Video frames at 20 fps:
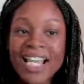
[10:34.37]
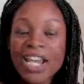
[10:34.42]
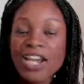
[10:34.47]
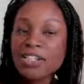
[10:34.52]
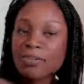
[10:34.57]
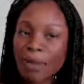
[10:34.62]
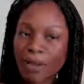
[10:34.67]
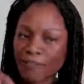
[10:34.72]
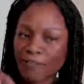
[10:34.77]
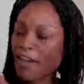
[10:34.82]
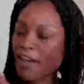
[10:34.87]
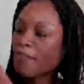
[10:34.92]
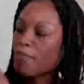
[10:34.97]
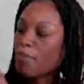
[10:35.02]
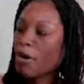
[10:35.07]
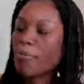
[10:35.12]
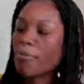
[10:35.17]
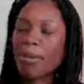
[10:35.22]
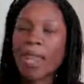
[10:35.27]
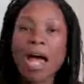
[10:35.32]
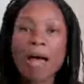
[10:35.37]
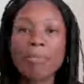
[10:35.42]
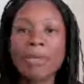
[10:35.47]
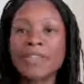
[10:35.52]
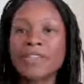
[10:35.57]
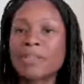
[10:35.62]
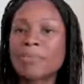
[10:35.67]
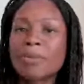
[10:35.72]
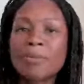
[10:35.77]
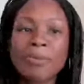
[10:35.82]
Here's my 5-part blah
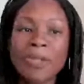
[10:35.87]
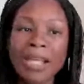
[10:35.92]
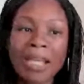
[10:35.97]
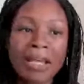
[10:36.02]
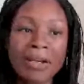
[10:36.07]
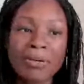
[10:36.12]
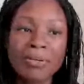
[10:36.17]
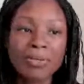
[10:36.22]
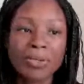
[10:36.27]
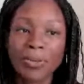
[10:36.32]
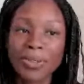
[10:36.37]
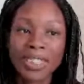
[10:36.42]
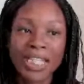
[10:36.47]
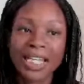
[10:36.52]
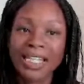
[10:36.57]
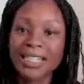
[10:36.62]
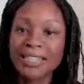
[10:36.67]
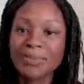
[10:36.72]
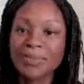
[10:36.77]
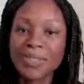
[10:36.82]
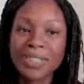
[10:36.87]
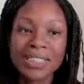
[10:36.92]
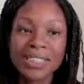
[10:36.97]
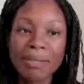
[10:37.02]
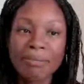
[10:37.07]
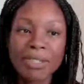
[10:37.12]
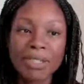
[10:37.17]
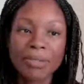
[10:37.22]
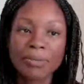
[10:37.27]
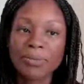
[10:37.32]
method. People are like, I don't know what that is. What does
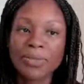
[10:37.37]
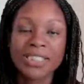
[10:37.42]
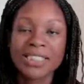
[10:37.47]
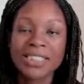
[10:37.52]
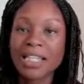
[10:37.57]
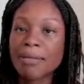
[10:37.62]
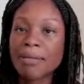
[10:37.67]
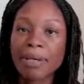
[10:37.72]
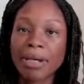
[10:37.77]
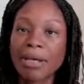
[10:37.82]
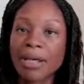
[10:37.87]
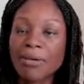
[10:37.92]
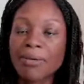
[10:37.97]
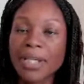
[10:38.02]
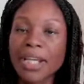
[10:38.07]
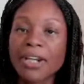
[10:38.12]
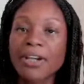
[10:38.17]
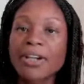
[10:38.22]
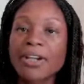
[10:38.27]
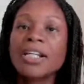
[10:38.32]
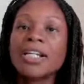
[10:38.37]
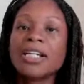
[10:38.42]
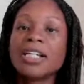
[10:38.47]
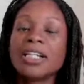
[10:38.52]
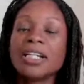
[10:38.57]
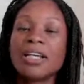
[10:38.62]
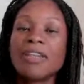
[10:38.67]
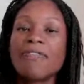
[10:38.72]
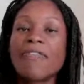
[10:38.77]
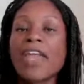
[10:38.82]
that mean? What is that about? I don't care.
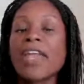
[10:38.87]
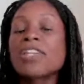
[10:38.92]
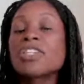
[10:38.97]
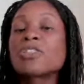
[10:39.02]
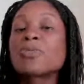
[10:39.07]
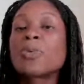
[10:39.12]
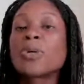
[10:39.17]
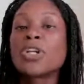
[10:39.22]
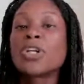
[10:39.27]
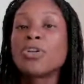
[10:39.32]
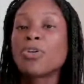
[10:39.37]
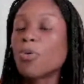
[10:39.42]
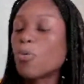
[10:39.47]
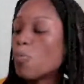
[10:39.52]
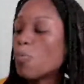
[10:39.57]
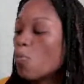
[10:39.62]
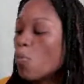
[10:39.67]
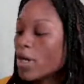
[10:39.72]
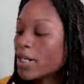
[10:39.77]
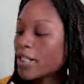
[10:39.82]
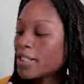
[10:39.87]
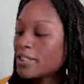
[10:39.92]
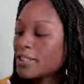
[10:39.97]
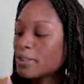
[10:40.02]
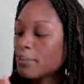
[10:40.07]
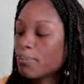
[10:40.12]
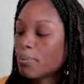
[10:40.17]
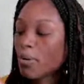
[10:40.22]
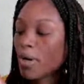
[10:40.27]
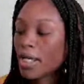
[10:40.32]
They just want to know what is
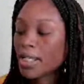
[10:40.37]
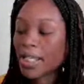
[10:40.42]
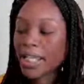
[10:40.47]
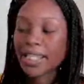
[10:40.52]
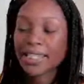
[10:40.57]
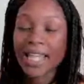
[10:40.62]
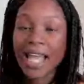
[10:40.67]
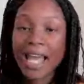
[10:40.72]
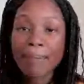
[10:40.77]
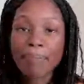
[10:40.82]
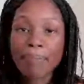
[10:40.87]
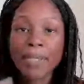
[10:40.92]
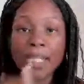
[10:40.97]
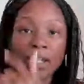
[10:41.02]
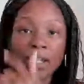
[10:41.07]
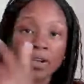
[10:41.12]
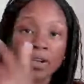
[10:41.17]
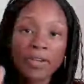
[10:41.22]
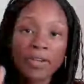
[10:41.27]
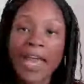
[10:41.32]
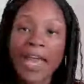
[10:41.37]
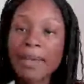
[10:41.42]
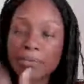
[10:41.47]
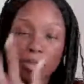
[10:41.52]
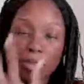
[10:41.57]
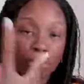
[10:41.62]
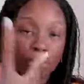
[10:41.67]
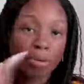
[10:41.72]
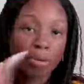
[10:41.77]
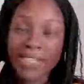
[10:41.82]
the like that pillar, that
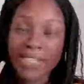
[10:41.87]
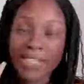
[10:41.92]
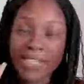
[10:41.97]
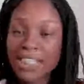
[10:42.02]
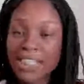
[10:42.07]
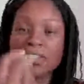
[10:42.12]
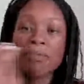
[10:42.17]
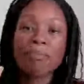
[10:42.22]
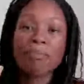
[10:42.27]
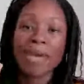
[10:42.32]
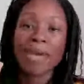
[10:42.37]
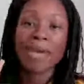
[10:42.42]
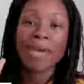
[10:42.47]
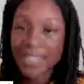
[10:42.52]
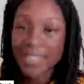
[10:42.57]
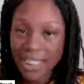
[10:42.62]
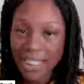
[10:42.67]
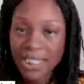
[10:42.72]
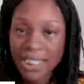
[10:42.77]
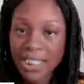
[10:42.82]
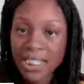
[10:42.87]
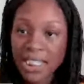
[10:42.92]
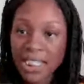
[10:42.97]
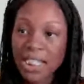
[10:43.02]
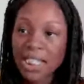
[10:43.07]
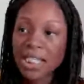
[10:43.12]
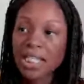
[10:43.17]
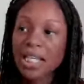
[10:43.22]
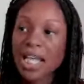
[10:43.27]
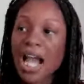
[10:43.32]
your process, your method.
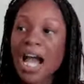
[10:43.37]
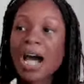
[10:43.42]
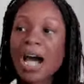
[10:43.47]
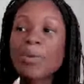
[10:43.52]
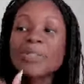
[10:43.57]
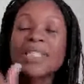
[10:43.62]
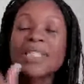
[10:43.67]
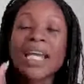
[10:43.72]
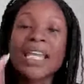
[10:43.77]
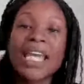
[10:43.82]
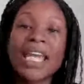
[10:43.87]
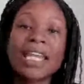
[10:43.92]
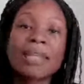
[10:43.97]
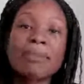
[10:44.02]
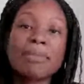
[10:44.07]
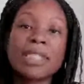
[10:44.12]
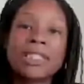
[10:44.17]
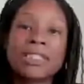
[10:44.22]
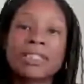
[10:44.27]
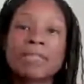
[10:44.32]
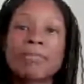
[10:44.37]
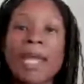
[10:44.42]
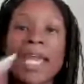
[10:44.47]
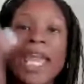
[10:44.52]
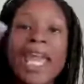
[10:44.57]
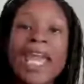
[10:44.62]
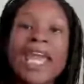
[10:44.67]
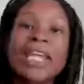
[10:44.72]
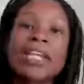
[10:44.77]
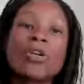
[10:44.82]
How is that getting me to my
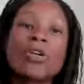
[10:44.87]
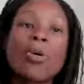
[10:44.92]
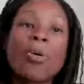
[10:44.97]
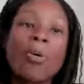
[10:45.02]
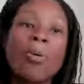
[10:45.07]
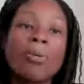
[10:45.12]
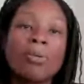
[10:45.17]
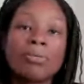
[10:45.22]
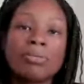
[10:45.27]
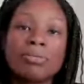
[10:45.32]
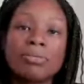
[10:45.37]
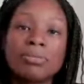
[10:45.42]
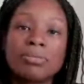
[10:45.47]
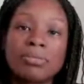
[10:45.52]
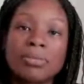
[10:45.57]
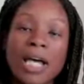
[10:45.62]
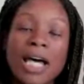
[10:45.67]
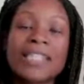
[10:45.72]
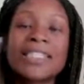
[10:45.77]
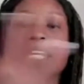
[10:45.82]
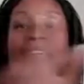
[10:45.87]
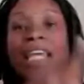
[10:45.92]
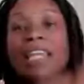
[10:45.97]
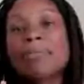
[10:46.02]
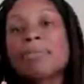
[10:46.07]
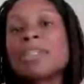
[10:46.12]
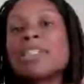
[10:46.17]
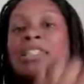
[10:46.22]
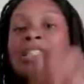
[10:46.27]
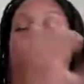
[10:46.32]
end goal? How's that
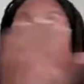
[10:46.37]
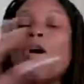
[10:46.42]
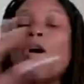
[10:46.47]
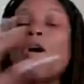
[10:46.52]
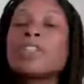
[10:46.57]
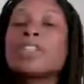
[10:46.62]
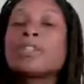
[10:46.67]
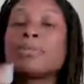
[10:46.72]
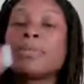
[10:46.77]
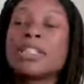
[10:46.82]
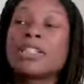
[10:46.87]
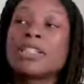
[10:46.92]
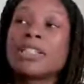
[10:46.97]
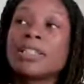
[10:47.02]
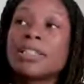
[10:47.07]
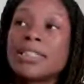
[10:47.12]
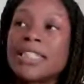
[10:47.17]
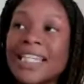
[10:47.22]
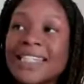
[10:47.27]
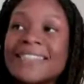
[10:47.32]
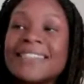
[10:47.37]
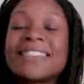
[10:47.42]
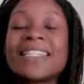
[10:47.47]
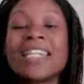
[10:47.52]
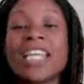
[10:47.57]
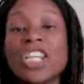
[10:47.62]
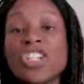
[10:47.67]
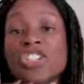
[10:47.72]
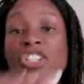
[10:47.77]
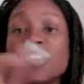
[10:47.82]
getting me to the ultimate
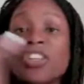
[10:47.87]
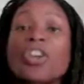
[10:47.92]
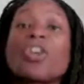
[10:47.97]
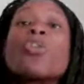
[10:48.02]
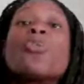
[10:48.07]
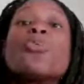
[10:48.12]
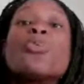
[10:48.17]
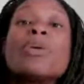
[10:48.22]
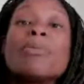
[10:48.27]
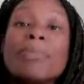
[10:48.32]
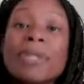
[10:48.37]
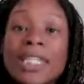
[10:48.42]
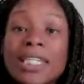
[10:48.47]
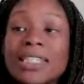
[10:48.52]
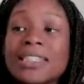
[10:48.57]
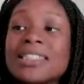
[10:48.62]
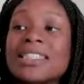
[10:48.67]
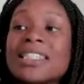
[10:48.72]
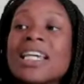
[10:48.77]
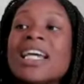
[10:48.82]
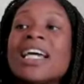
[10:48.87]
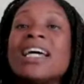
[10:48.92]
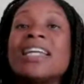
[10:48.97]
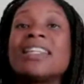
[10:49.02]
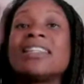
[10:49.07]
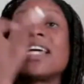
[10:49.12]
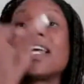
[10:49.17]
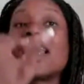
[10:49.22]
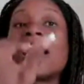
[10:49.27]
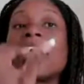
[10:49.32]
destination, the Caribbeans
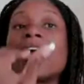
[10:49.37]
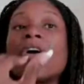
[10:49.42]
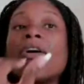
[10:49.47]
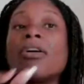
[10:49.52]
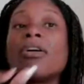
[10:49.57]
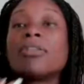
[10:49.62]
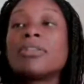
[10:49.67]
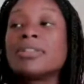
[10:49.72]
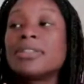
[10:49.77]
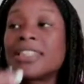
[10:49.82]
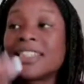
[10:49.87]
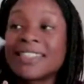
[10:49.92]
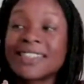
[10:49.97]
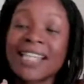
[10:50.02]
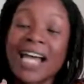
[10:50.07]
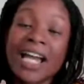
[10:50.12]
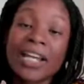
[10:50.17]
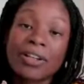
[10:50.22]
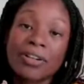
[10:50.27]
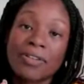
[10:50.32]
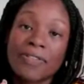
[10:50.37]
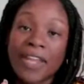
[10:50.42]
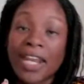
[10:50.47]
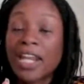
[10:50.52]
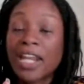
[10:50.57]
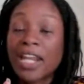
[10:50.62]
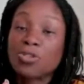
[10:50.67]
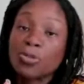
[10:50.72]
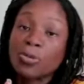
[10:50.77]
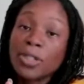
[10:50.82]
that I desire, that
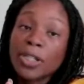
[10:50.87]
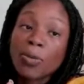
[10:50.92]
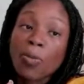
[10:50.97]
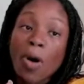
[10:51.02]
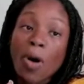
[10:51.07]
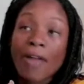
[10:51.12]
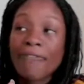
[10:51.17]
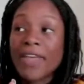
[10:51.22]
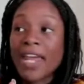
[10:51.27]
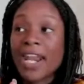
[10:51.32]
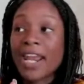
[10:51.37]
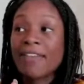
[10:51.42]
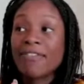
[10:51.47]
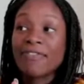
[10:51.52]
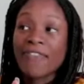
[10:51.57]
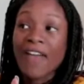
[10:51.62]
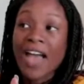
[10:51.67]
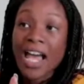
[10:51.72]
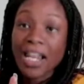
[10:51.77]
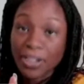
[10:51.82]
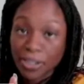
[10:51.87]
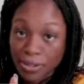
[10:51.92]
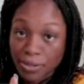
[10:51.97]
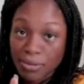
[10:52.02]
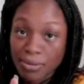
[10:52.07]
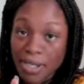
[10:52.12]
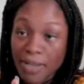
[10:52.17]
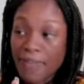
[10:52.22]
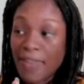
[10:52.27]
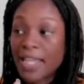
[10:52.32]
I truly want, that I
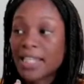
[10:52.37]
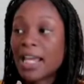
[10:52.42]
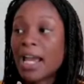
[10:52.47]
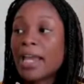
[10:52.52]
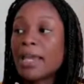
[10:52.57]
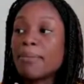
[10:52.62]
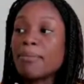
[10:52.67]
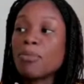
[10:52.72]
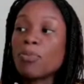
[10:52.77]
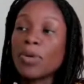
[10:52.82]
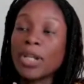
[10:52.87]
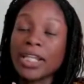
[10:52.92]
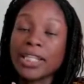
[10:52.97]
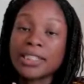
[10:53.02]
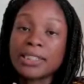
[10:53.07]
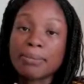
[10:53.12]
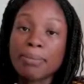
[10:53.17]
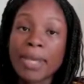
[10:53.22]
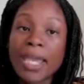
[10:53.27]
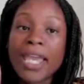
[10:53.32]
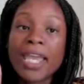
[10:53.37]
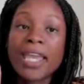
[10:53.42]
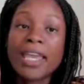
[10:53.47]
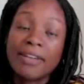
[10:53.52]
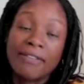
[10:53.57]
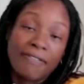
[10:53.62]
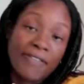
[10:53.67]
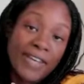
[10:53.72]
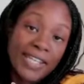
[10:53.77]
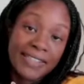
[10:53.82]
value, and that I am willing to pay
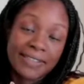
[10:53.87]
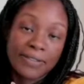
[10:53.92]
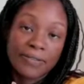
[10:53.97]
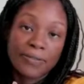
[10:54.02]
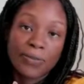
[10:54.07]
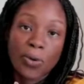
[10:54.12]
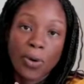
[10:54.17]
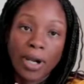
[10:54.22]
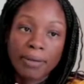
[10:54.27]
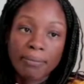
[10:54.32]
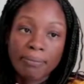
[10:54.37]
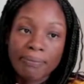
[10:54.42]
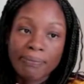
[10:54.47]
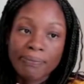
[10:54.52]
and invest for?